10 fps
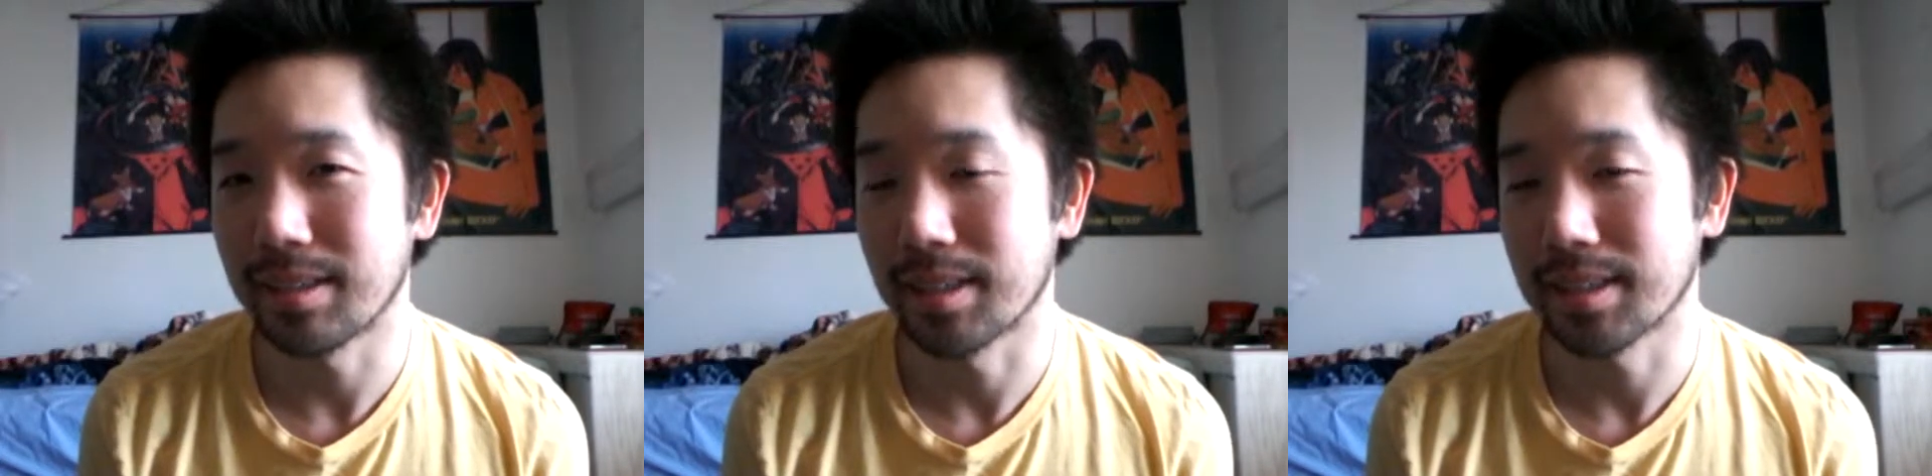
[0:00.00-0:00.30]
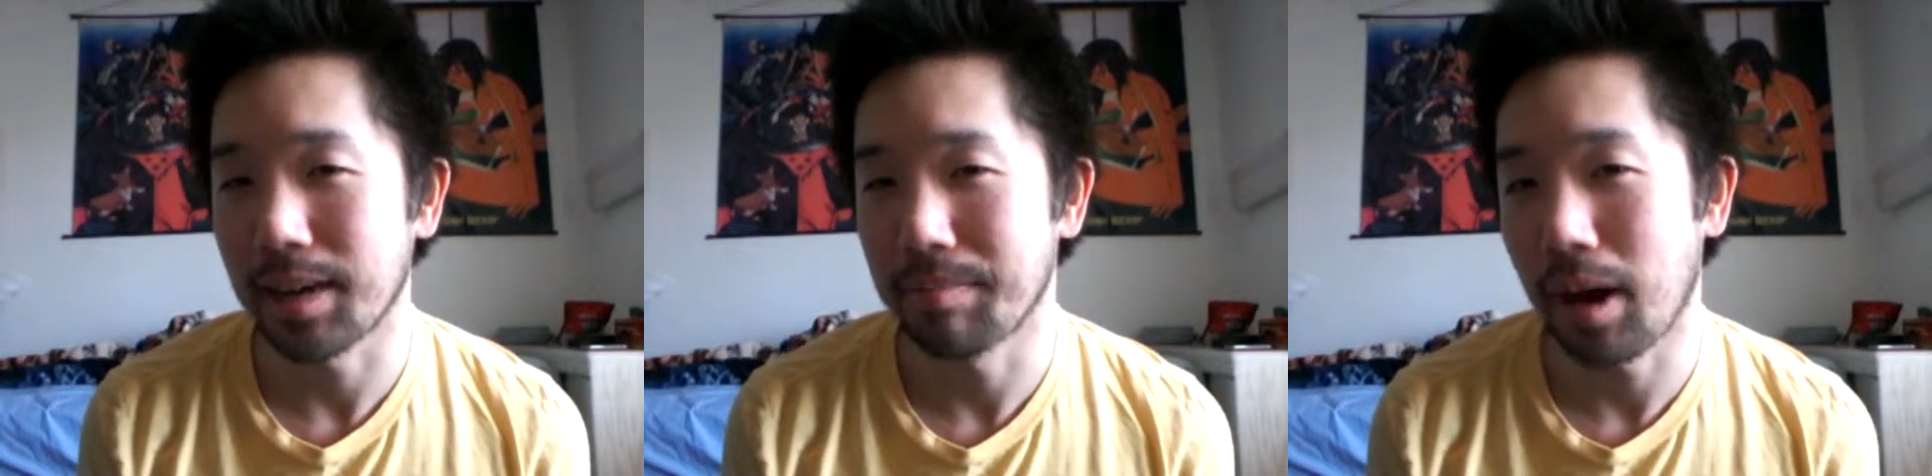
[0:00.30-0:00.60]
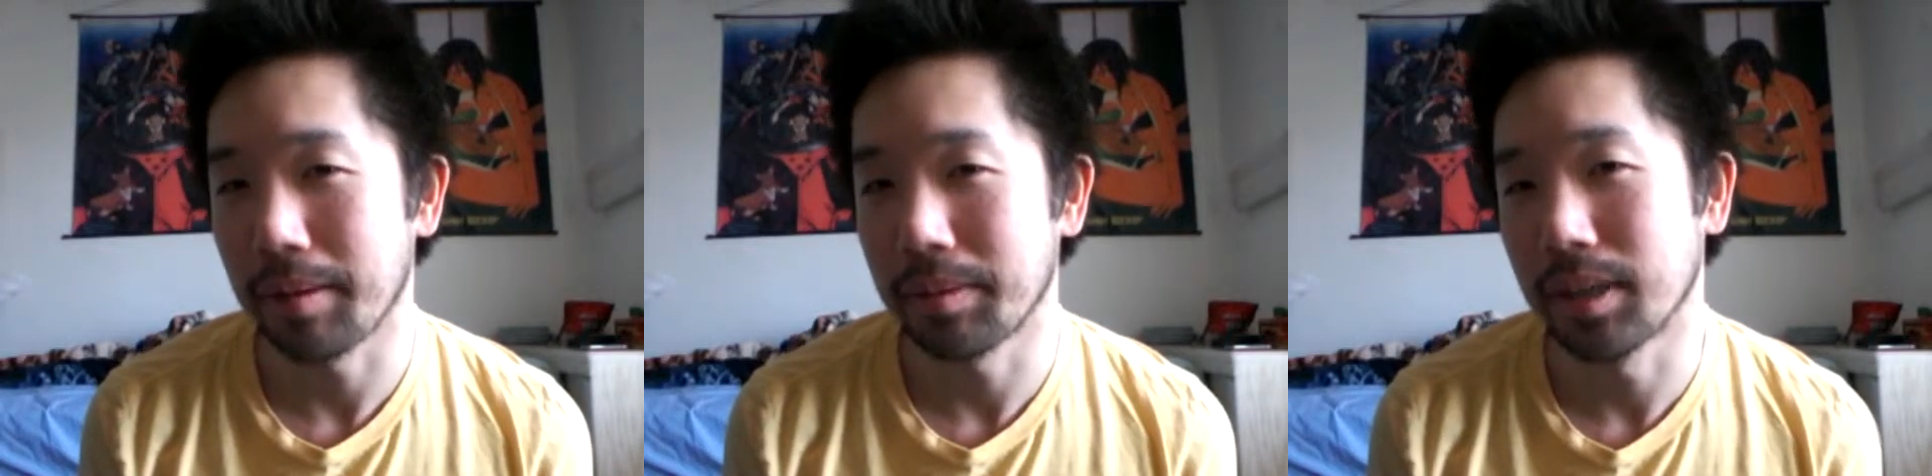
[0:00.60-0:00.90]
or else I
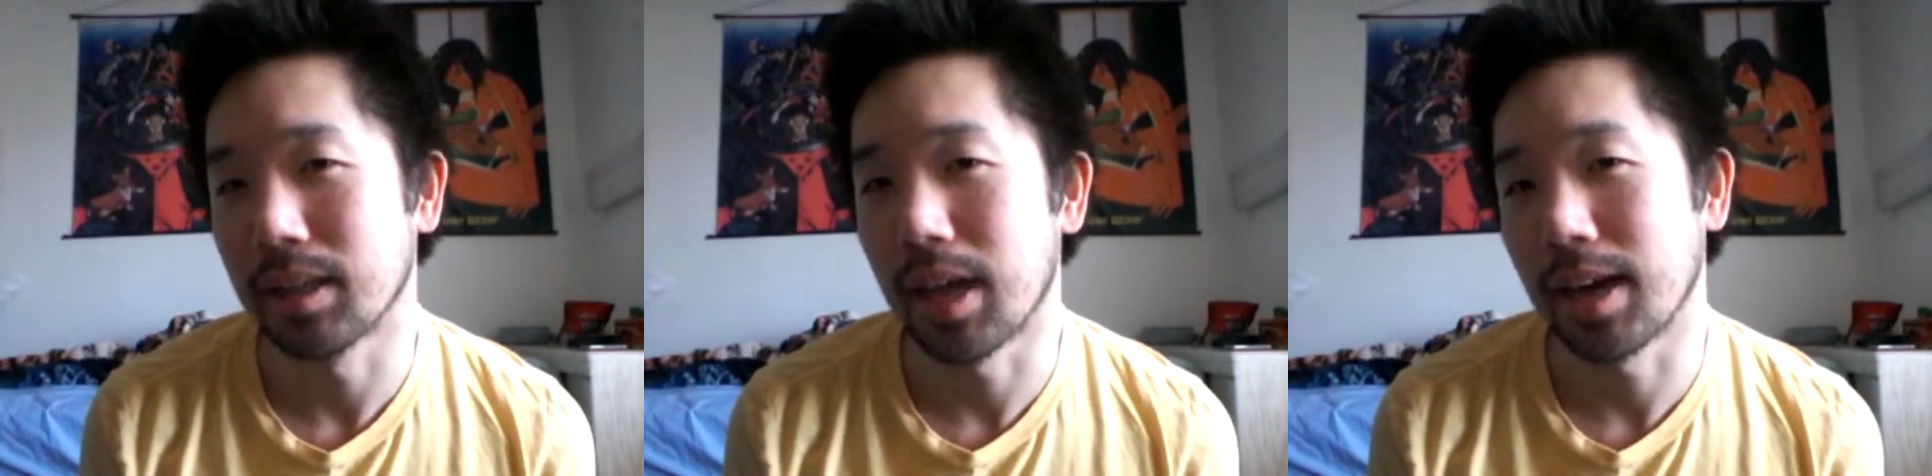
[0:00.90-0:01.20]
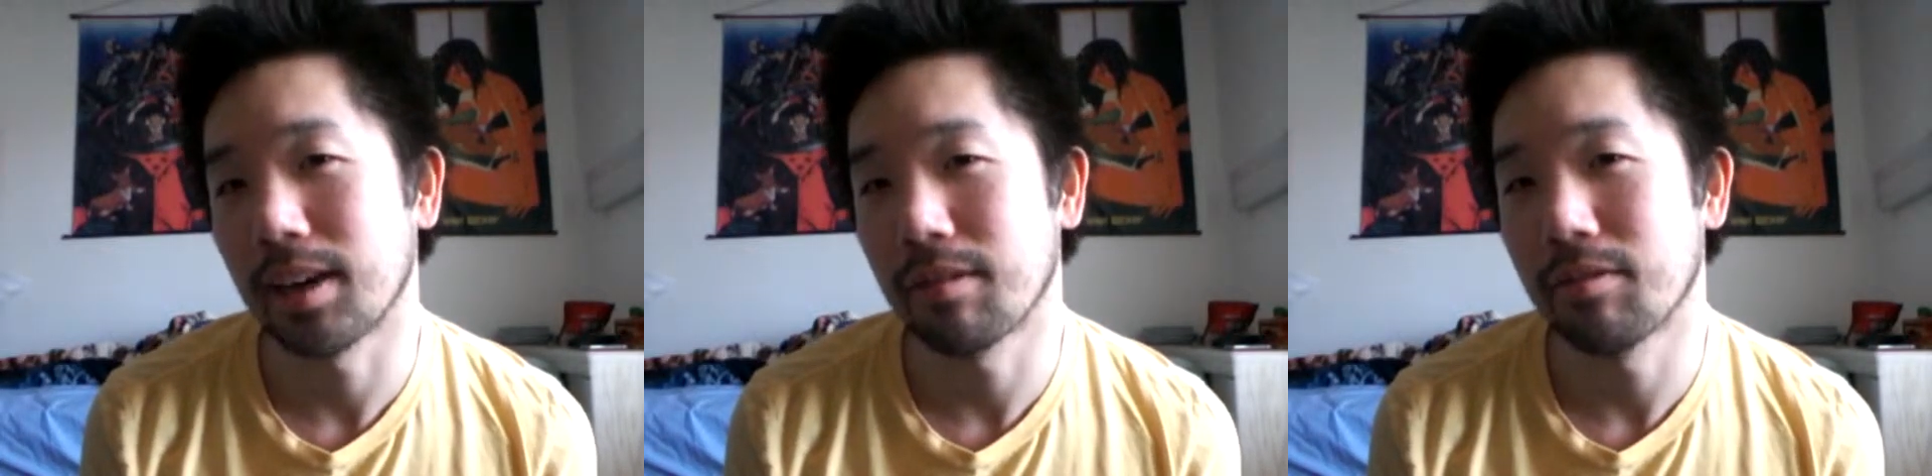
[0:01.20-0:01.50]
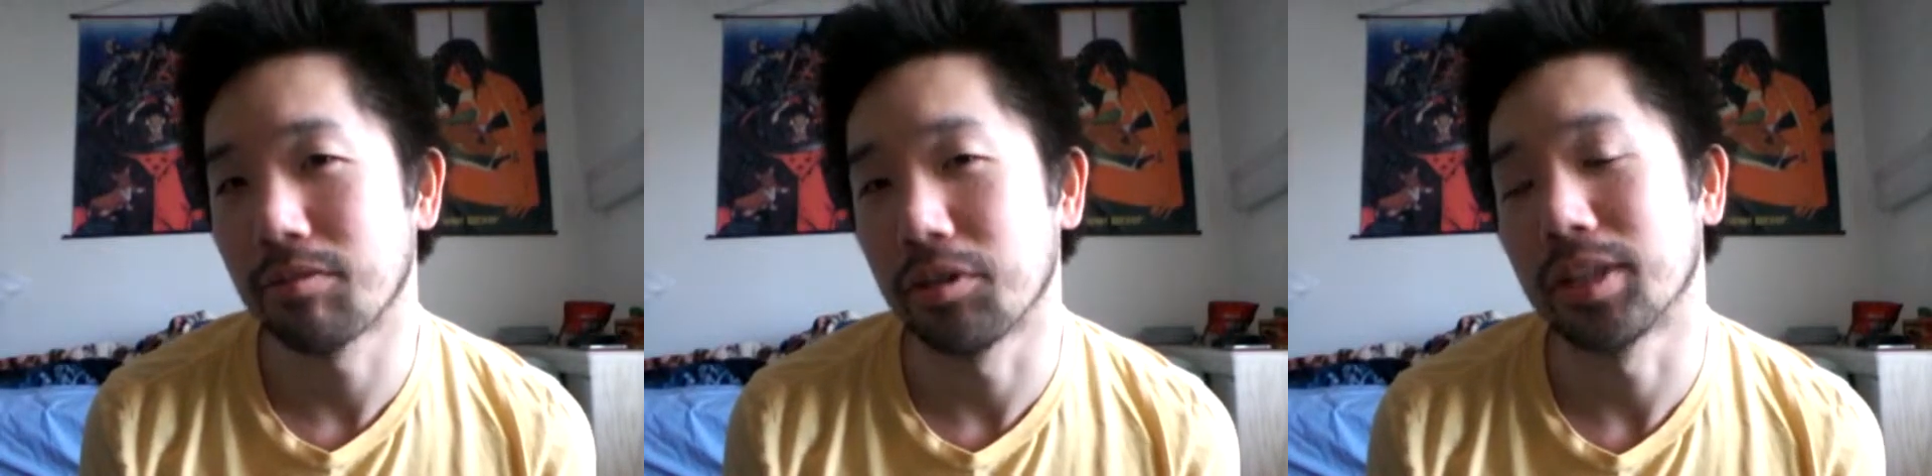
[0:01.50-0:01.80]
probably would have, like,
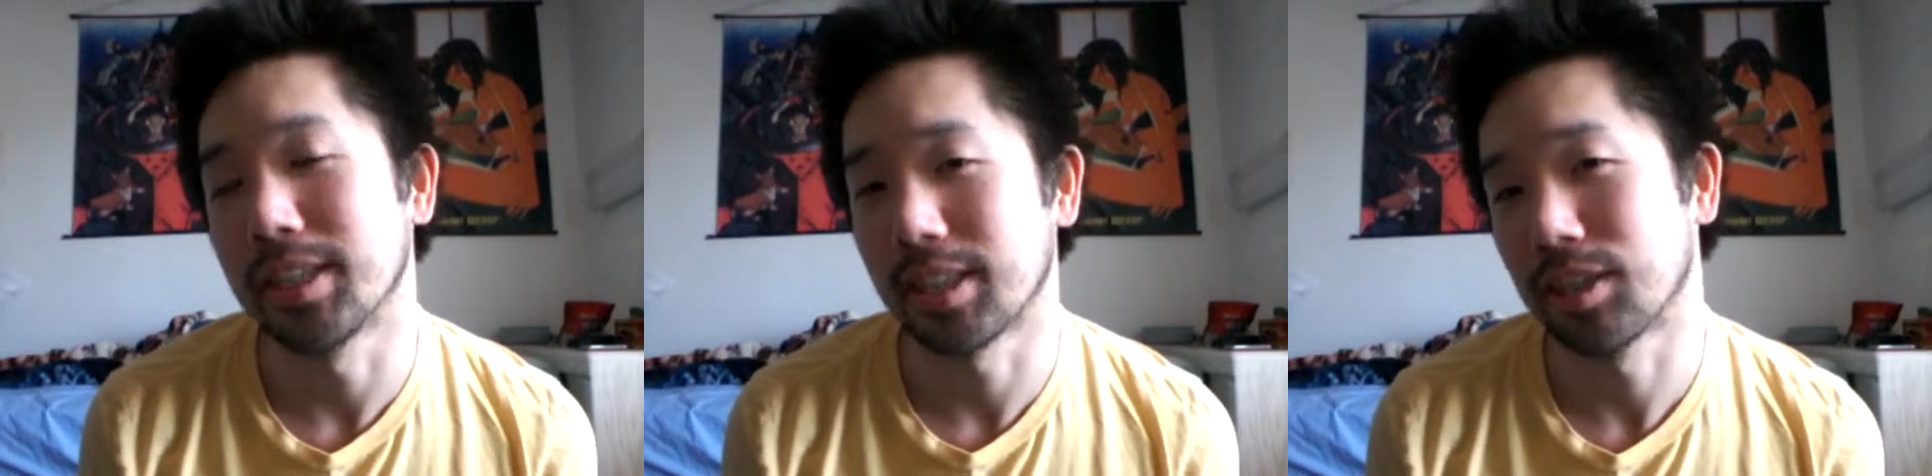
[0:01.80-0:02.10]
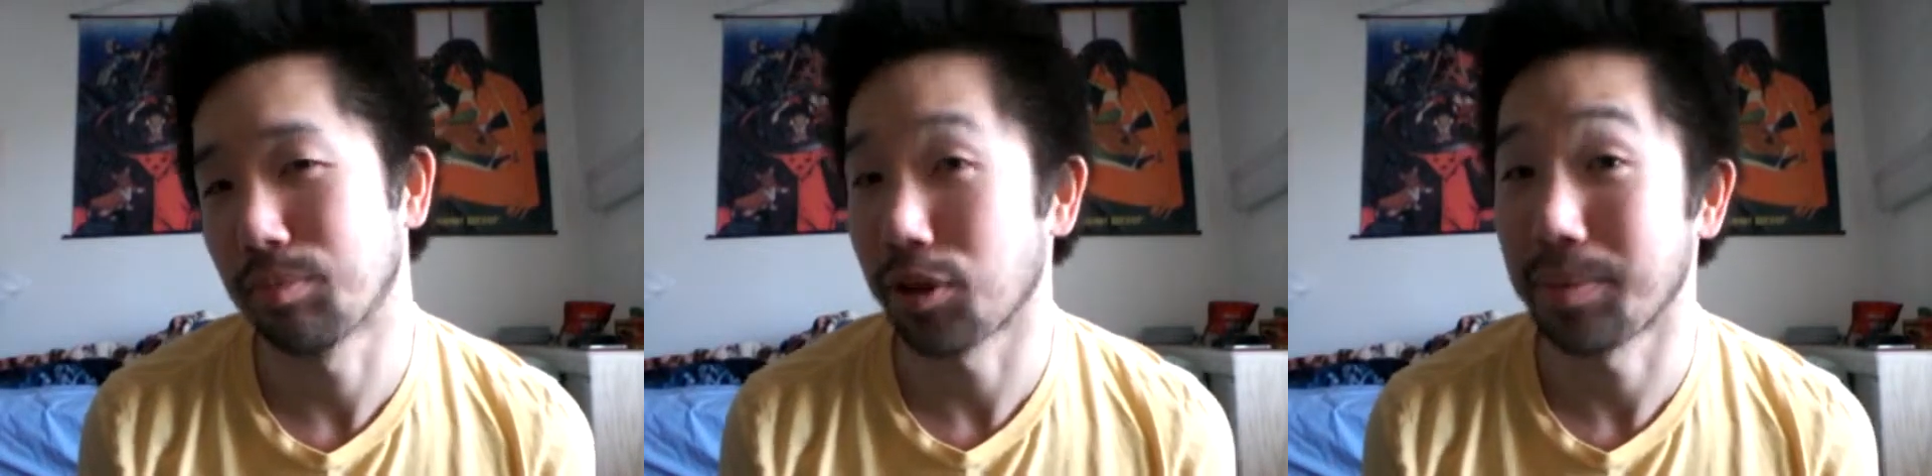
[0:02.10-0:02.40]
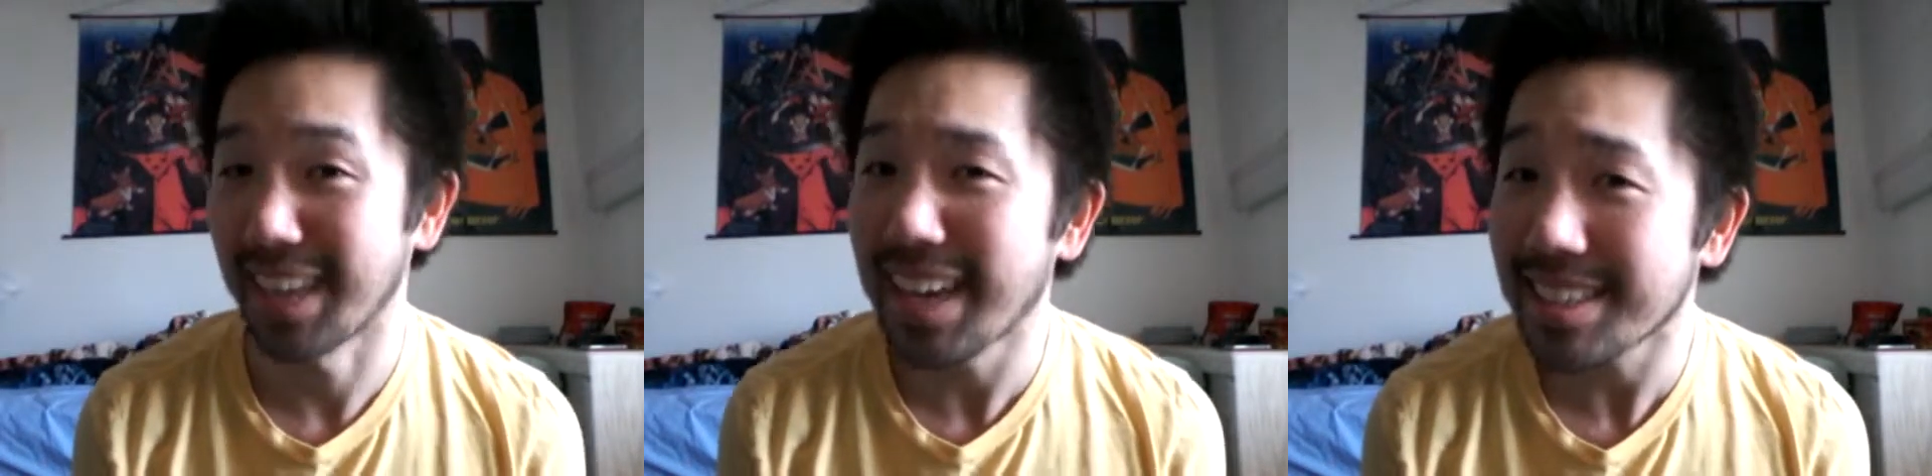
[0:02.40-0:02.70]
rolled downstairs and broken
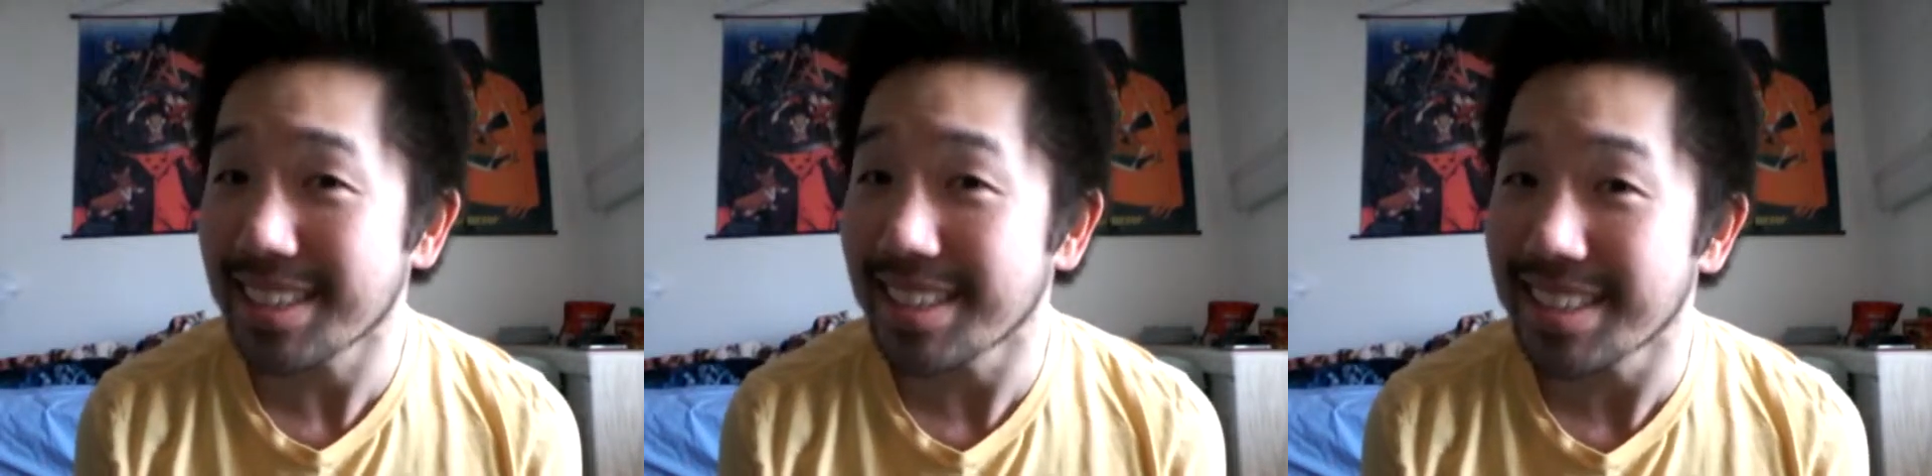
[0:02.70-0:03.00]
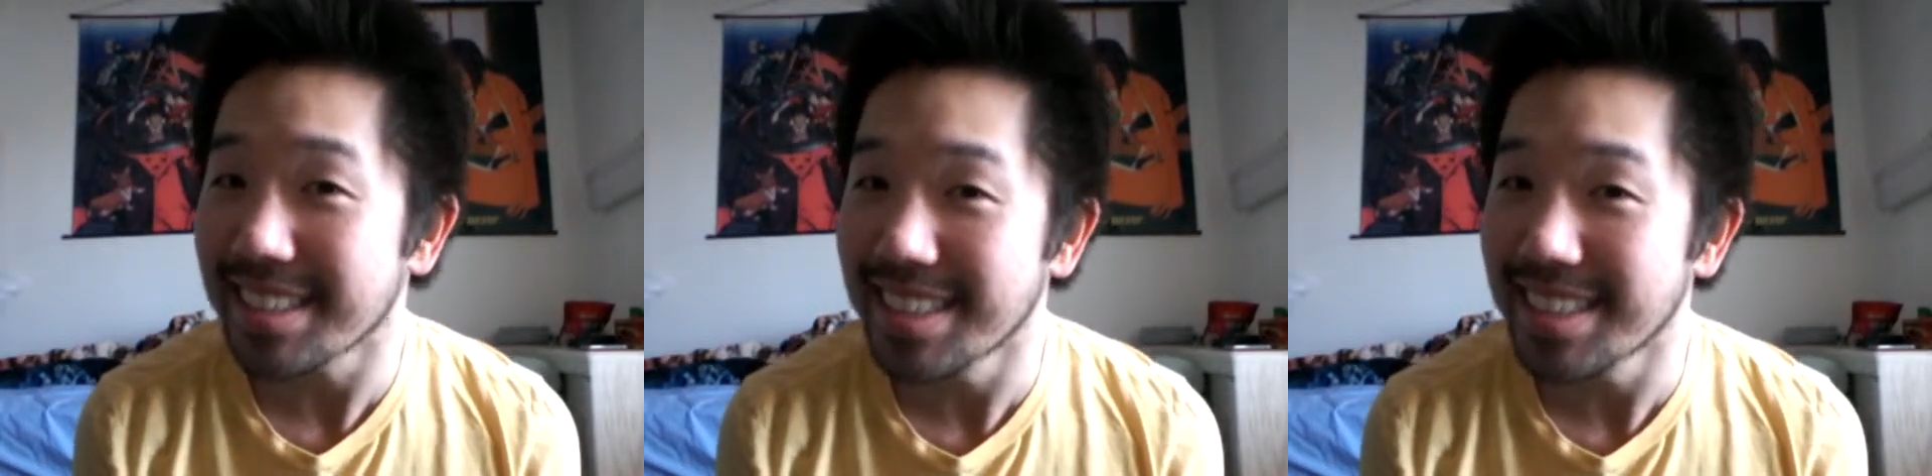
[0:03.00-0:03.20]
my neck.